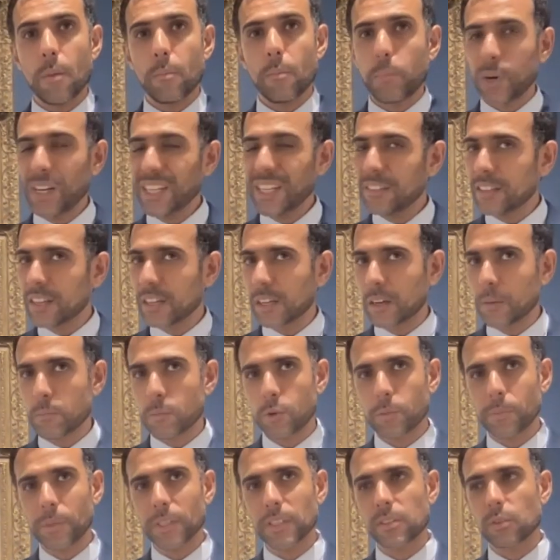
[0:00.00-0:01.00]
political
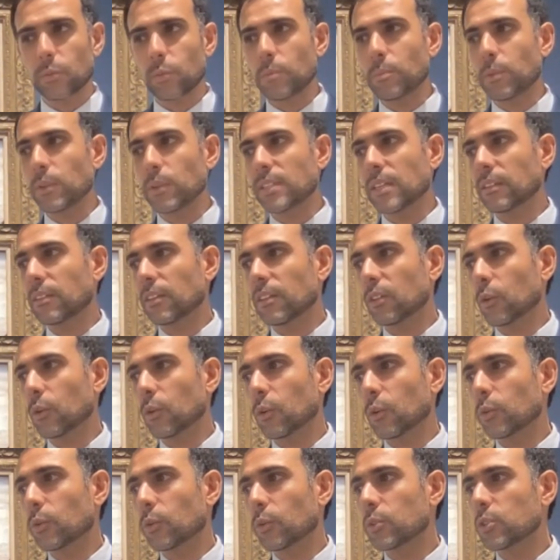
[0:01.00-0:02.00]
moments, represented
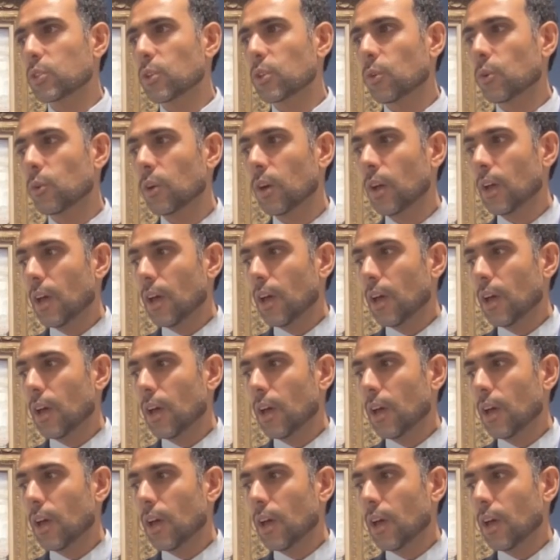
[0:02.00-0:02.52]
also